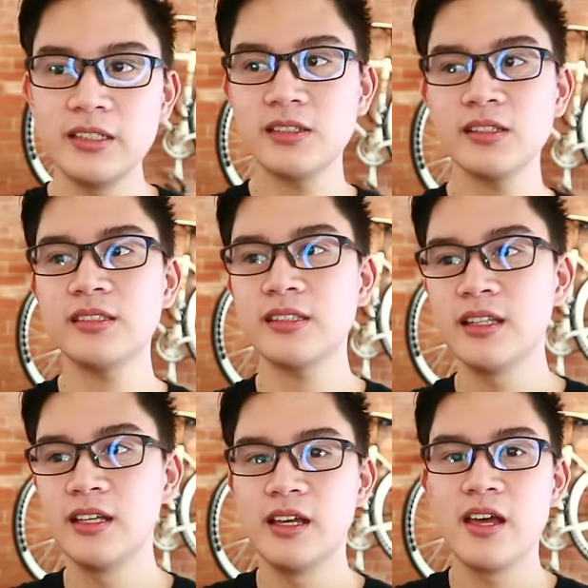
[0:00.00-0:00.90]
It's just
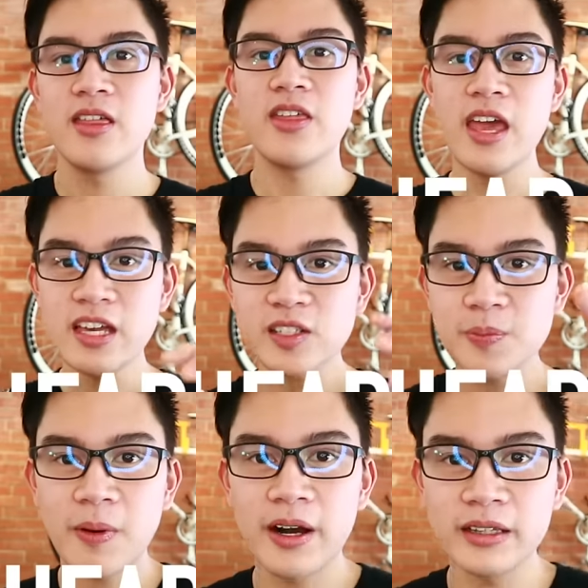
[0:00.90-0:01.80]
the
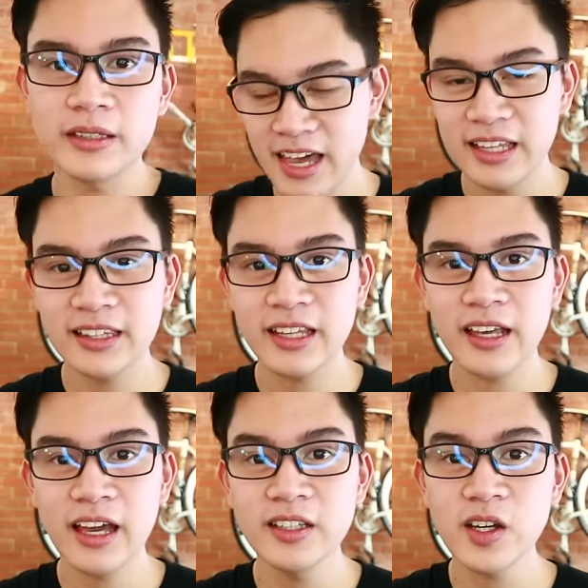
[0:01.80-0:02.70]
ish part. It
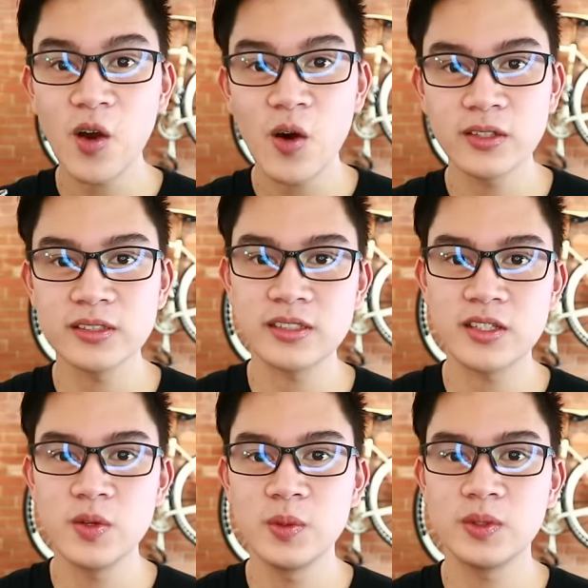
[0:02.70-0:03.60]
kind of
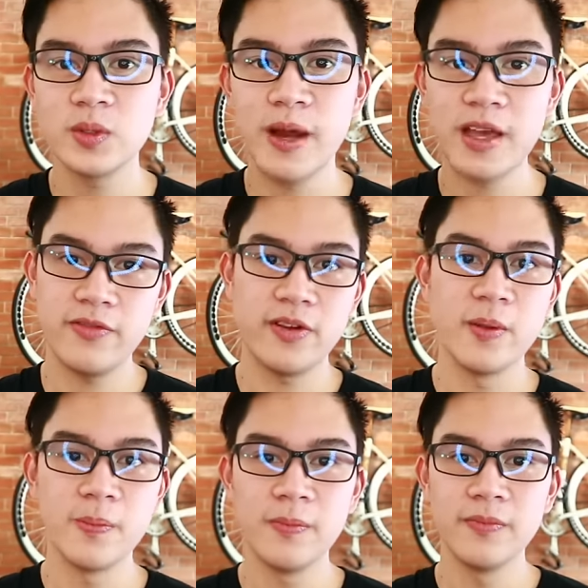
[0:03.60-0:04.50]
costs you to buy
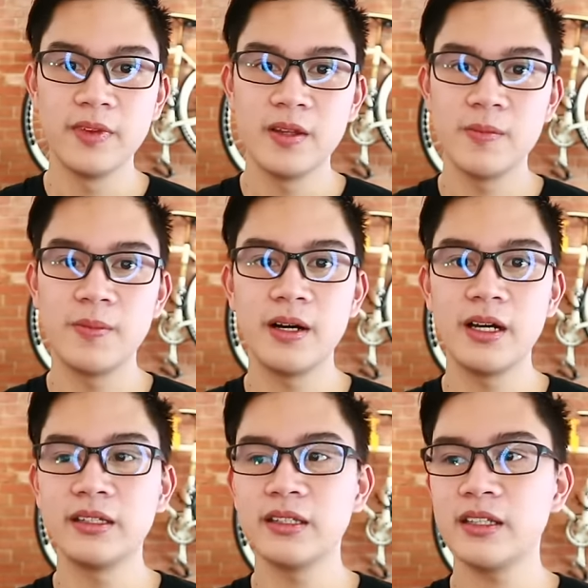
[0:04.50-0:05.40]
film,
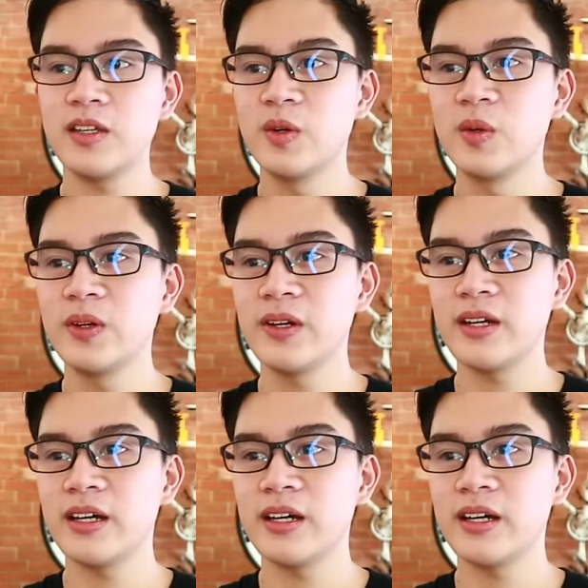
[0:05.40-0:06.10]
but you know.